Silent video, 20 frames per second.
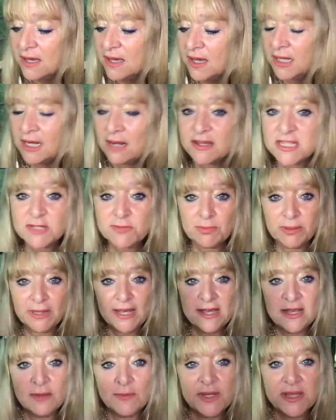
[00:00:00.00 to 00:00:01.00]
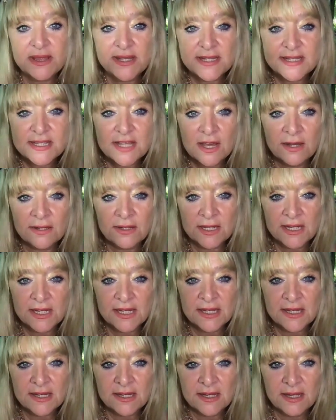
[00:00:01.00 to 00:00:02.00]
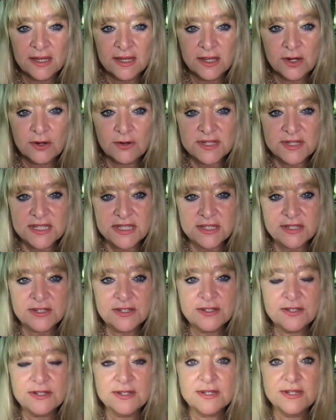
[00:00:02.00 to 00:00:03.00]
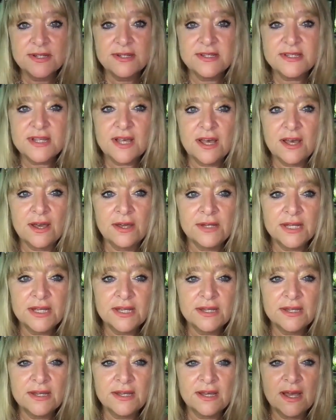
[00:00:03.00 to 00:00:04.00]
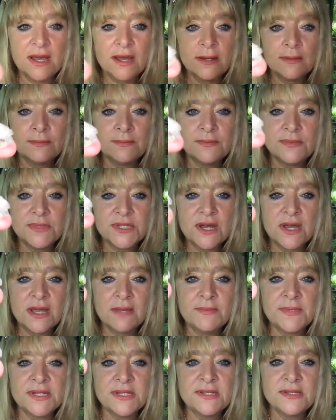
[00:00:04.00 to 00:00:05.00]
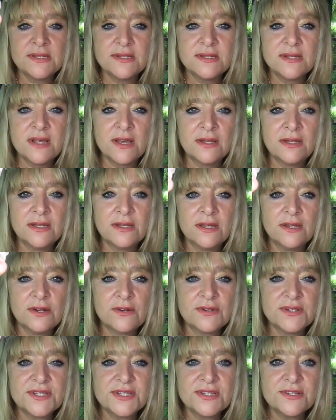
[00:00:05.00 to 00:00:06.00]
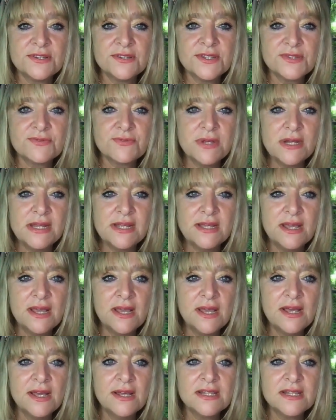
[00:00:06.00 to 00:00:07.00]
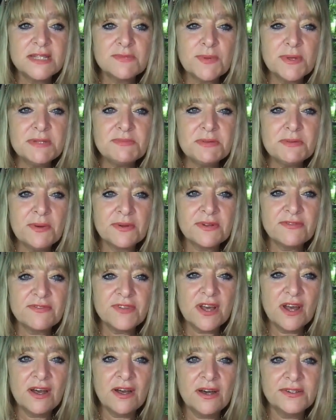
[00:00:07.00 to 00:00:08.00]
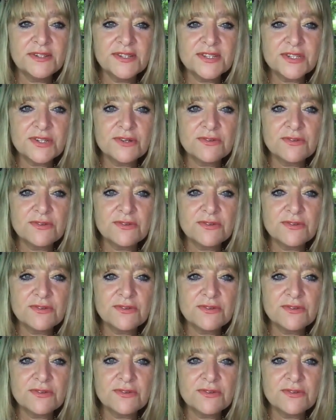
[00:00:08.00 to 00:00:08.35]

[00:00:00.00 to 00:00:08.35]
and I was playing with this Hanukkah crystal. It's a Hanukkah diamond, Hanukkah crystal. It's really supposed to be one of the hardest